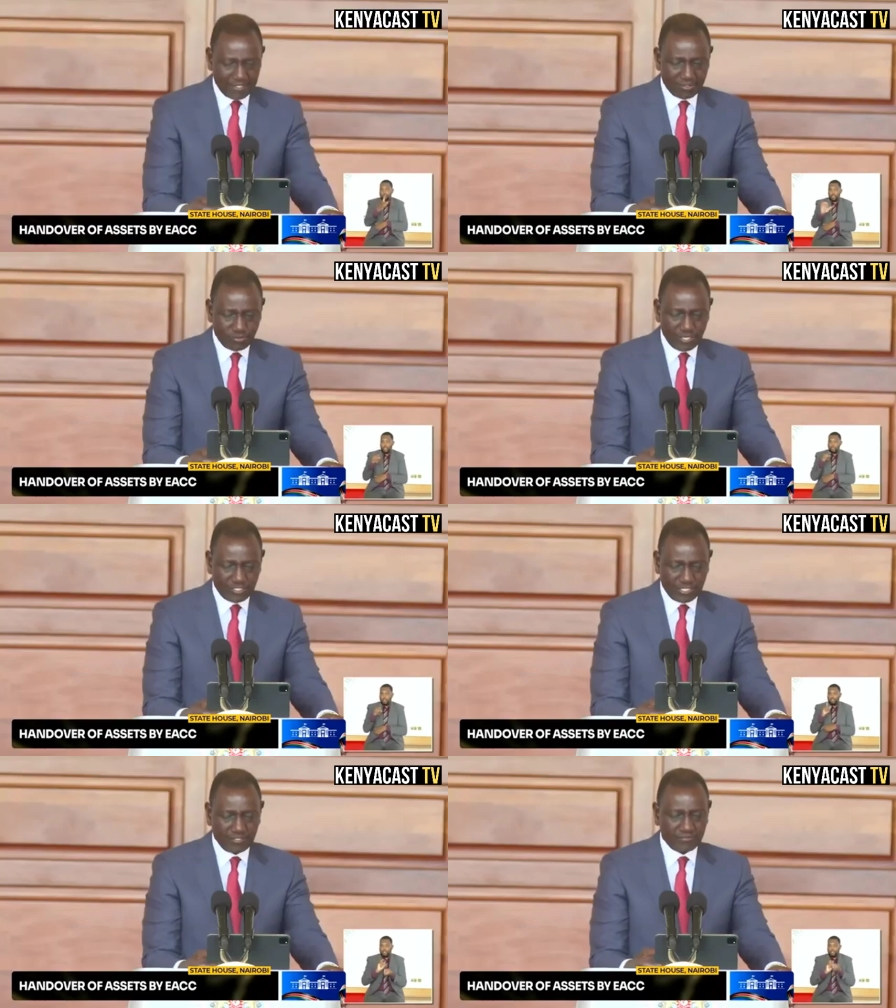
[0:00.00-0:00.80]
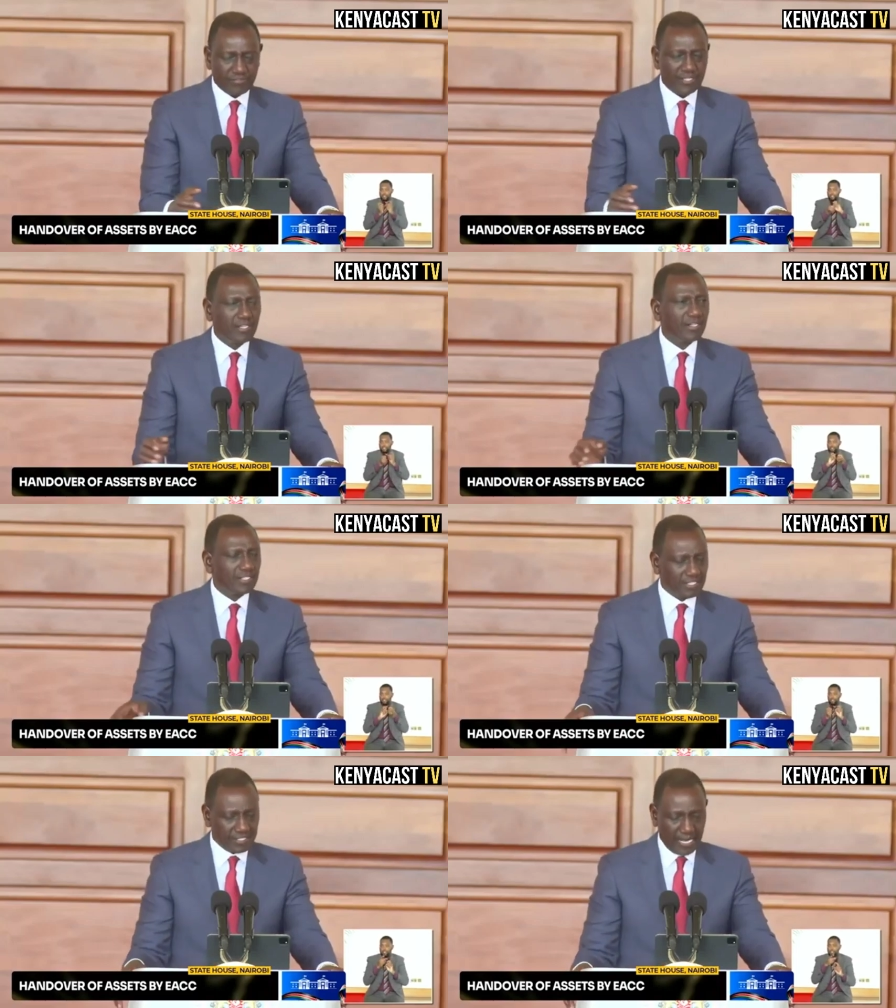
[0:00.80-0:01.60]
to achieve
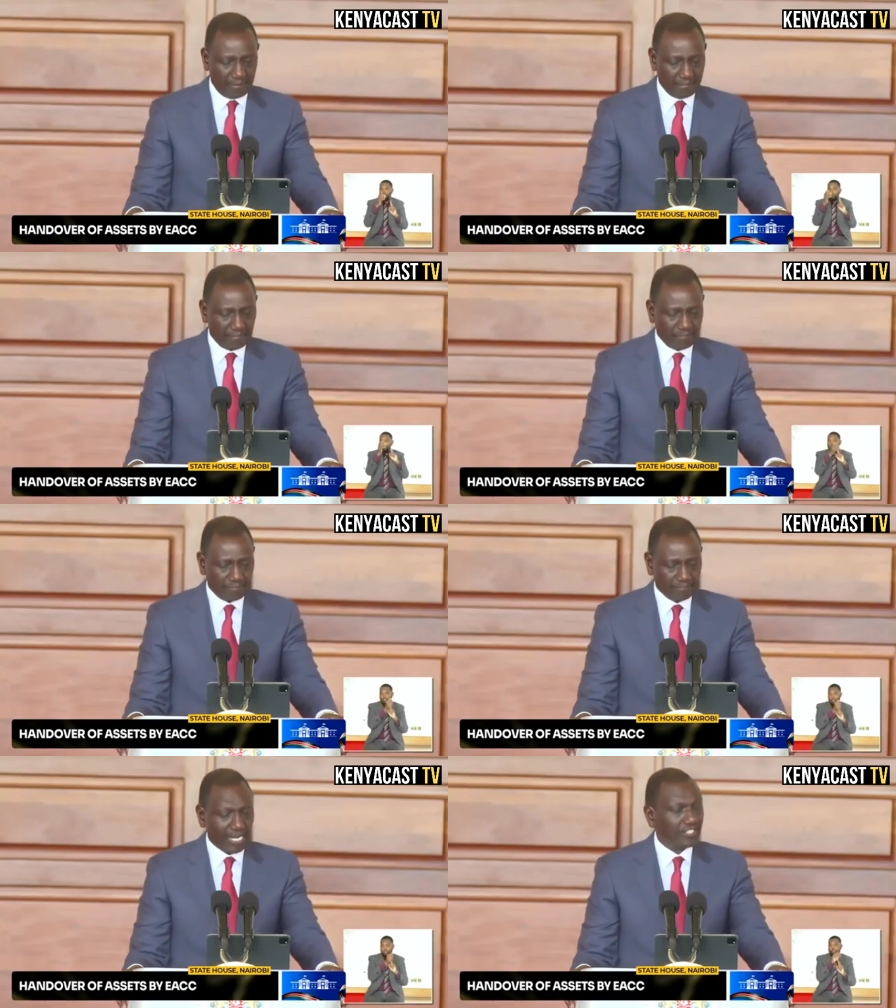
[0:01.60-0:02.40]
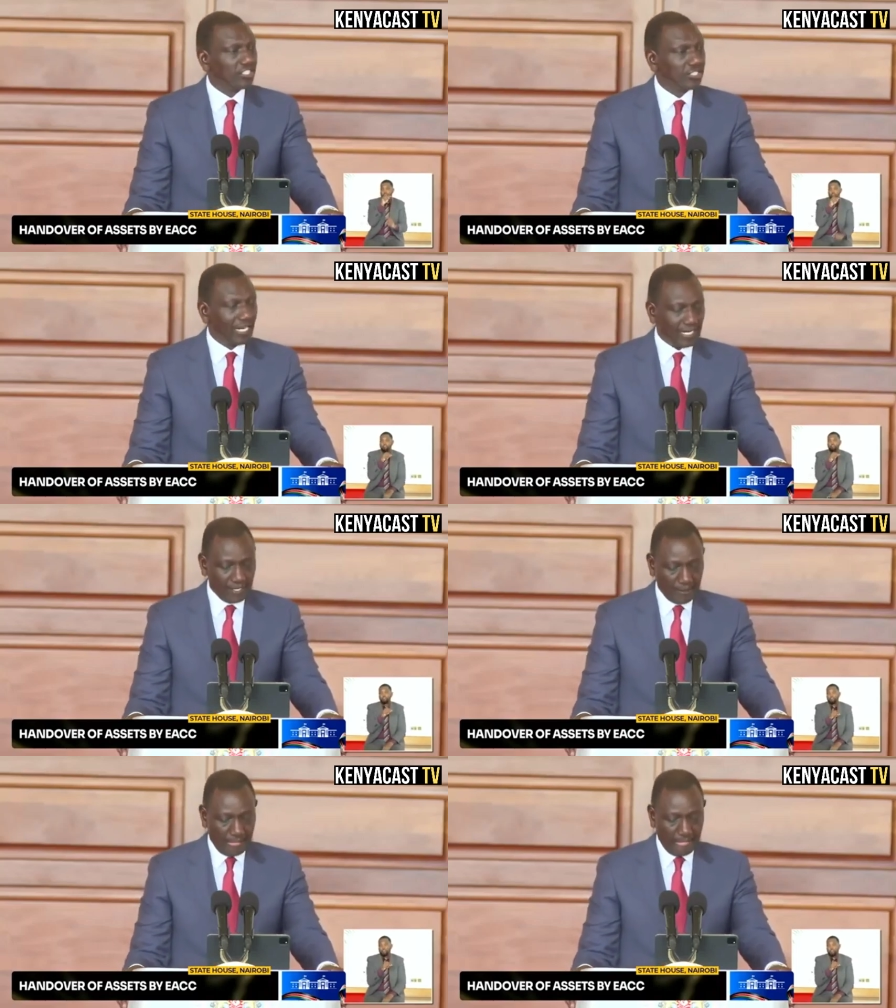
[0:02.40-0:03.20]
this aim. Additionally,